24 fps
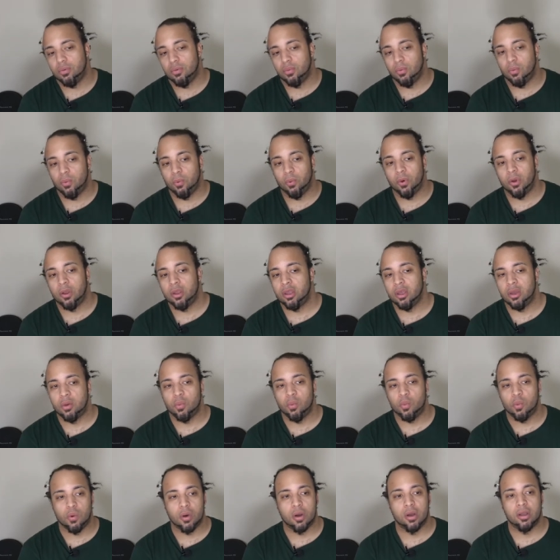really
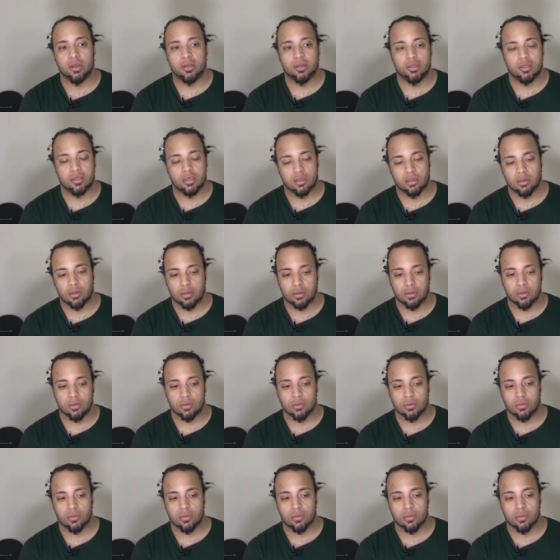want
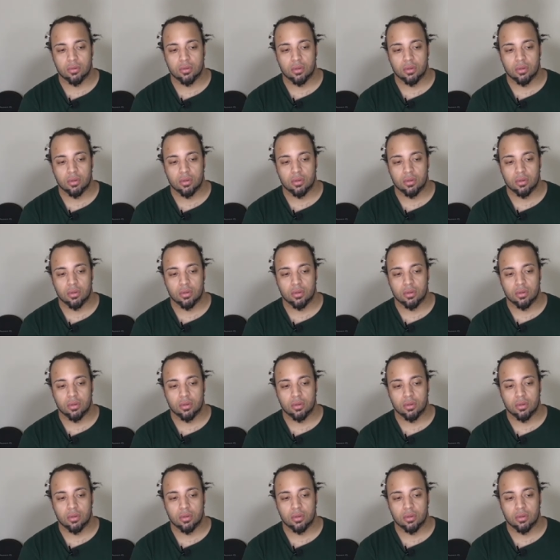to